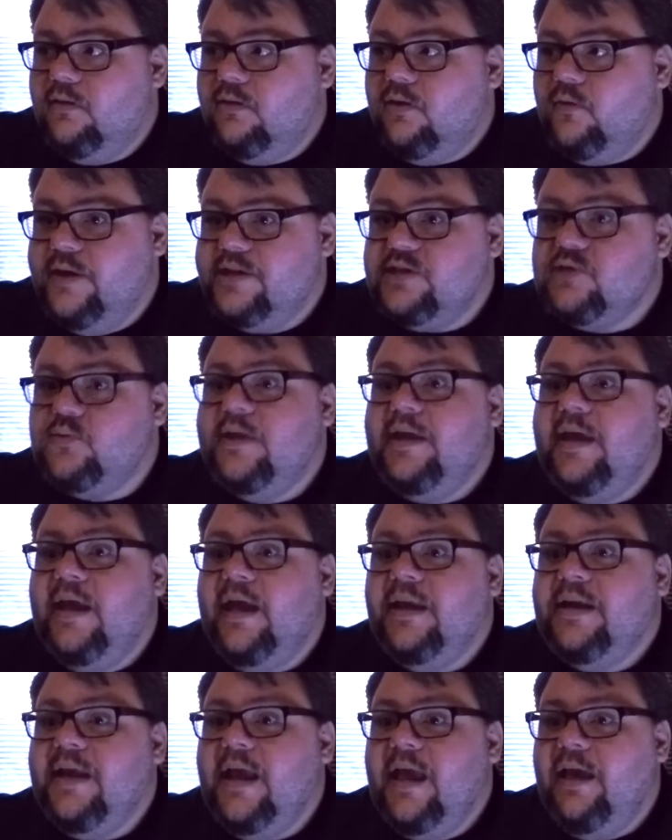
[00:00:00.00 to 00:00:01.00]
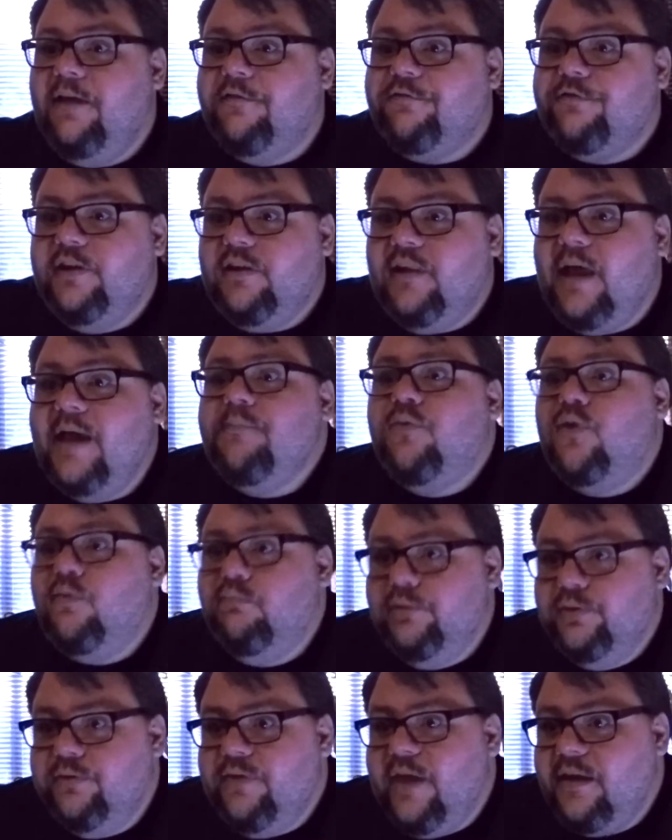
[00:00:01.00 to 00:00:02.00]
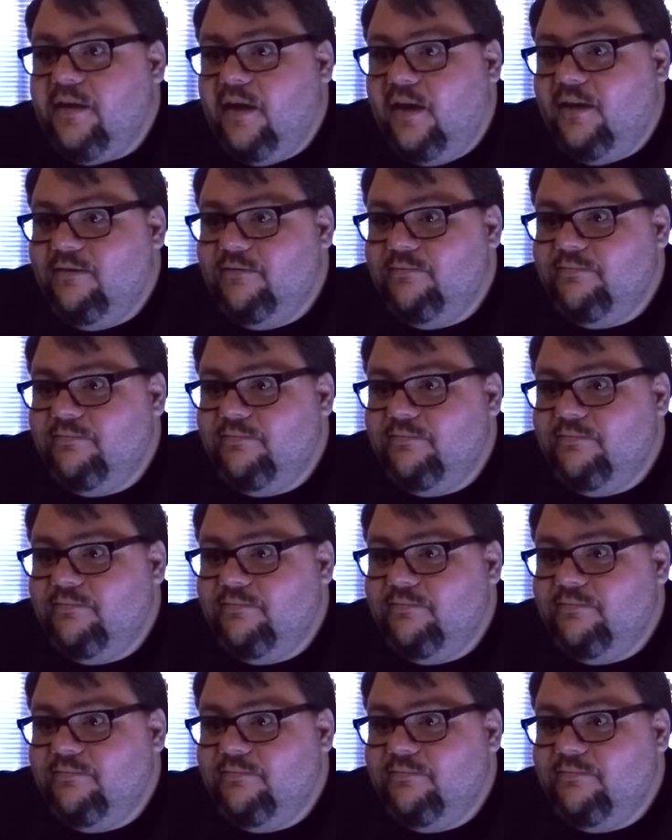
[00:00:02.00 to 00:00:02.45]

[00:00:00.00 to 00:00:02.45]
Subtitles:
Queen Suite, and every light bulb blew that night.